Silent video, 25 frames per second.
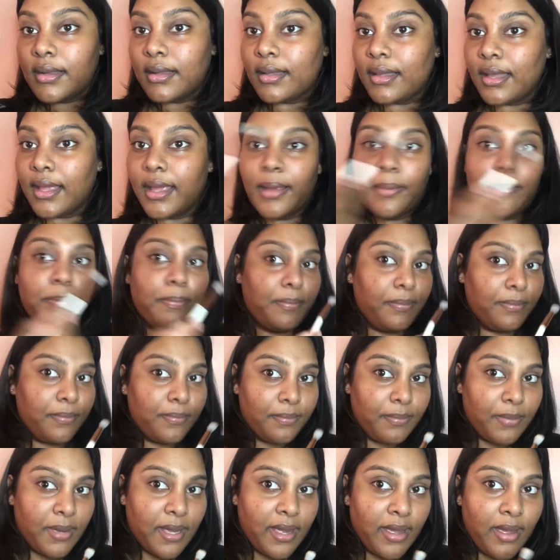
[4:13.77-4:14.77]
Like,
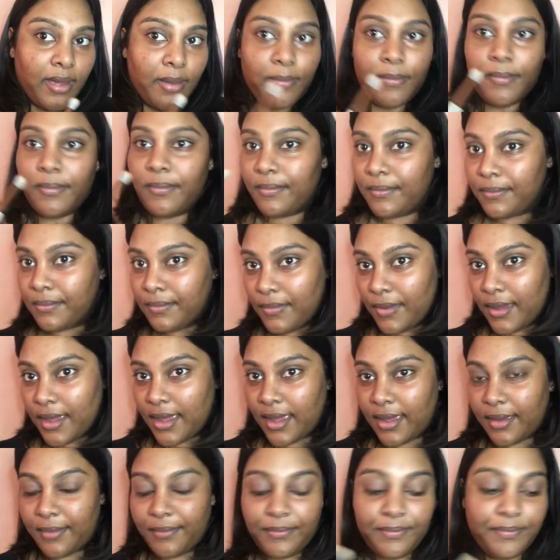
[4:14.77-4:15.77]
bam,
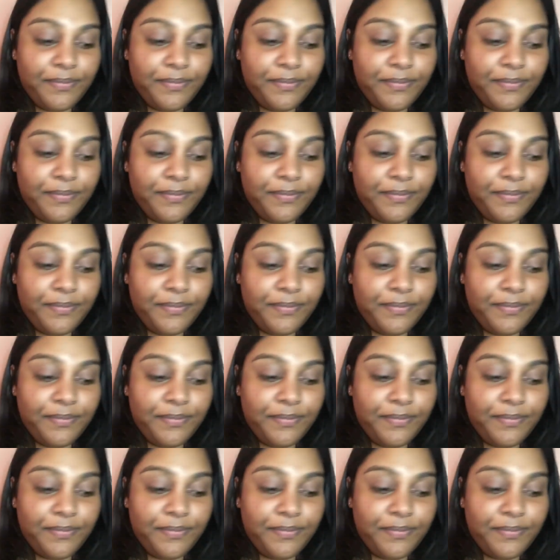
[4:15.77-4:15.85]
bam.